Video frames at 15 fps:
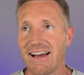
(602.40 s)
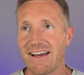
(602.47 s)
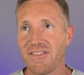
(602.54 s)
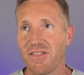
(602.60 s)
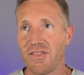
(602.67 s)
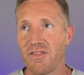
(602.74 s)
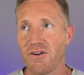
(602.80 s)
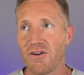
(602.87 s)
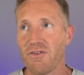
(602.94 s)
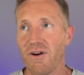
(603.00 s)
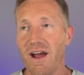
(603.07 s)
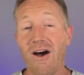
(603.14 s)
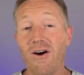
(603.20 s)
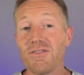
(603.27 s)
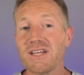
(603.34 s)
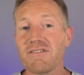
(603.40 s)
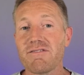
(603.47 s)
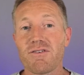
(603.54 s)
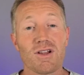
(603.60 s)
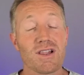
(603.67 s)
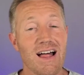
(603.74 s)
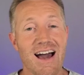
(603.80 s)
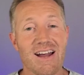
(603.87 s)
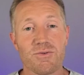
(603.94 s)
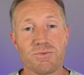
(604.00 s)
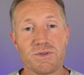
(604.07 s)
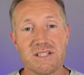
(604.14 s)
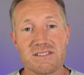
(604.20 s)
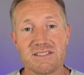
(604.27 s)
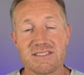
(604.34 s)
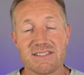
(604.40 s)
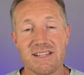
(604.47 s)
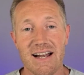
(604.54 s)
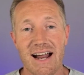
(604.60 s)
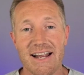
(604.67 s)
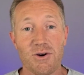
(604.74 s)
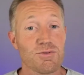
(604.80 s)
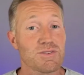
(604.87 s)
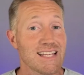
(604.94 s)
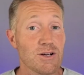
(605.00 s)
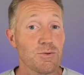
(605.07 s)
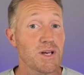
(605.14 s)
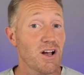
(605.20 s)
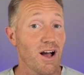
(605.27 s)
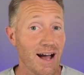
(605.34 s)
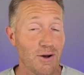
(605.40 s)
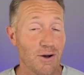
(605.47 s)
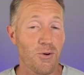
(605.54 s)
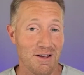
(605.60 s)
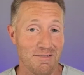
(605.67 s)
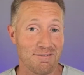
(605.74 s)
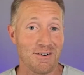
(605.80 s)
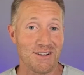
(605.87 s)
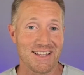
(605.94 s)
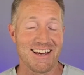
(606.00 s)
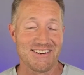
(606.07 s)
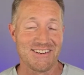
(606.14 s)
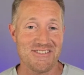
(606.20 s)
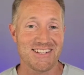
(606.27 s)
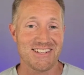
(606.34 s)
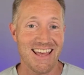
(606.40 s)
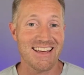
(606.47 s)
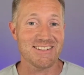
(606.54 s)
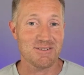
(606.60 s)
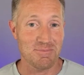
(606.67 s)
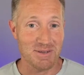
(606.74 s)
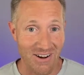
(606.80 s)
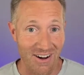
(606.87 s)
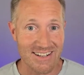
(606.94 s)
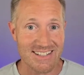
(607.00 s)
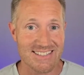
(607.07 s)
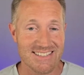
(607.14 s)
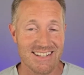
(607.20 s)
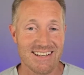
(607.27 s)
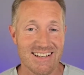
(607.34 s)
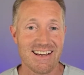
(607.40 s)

they're healthy for a lot of reasons that I don't think we quite fully understand, to be honest.